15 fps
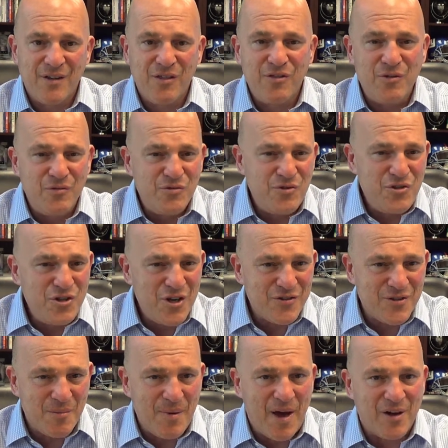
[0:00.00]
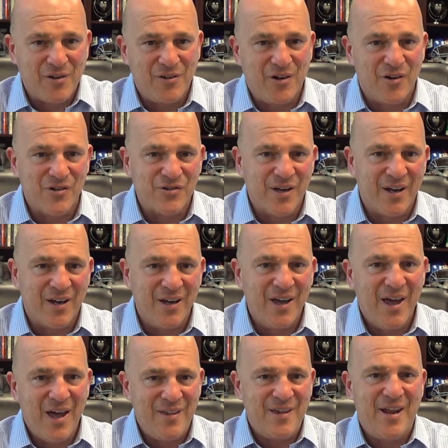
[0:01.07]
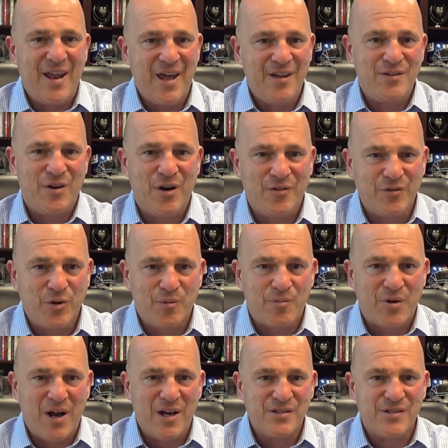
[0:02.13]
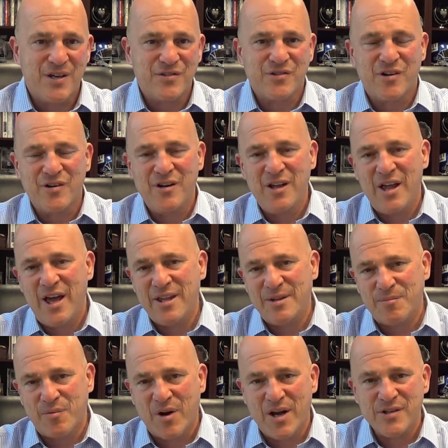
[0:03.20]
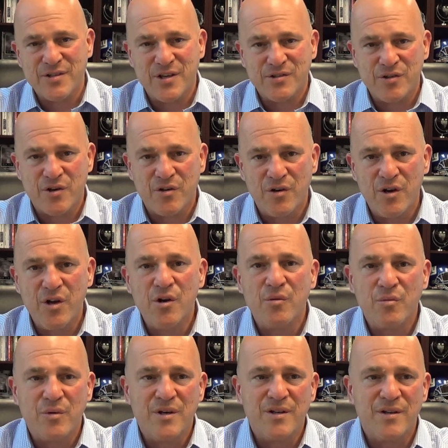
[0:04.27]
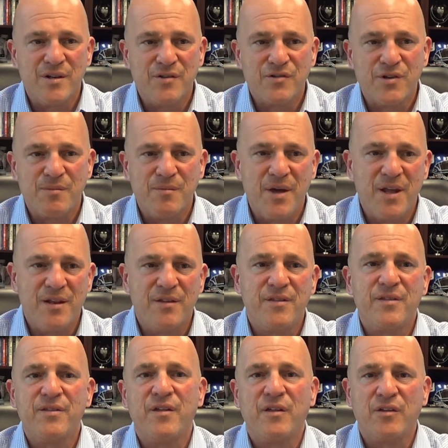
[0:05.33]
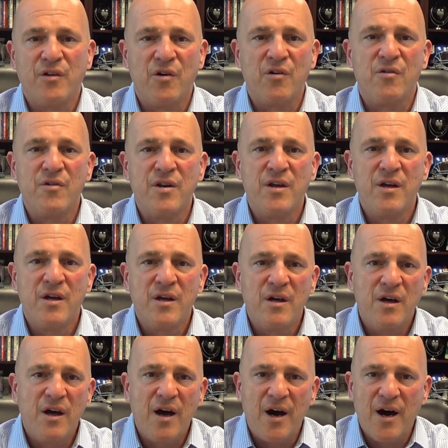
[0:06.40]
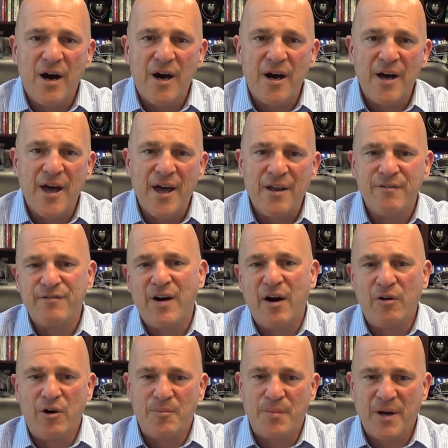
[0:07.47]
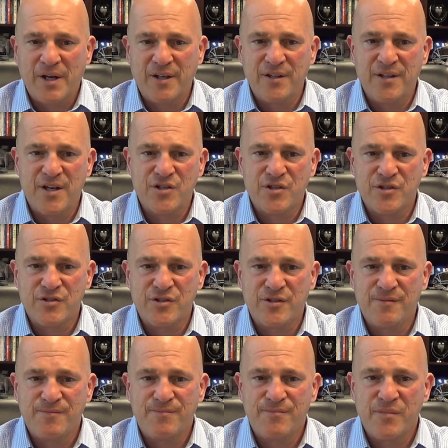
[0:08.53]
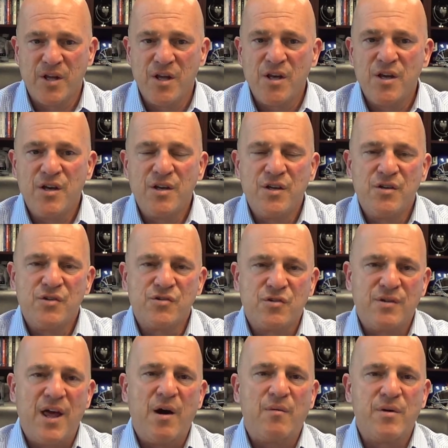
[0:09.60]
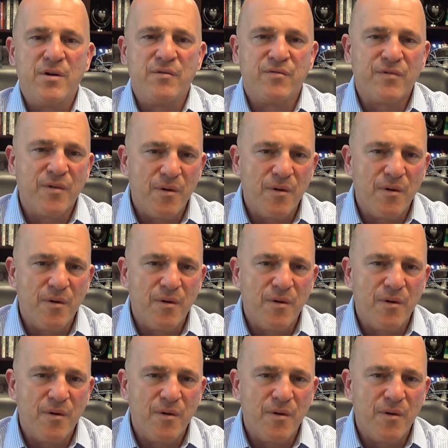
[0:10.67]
through just about closing and then hand it off to a processor, and the processor would submit the loan and follow up on conditions. So now we've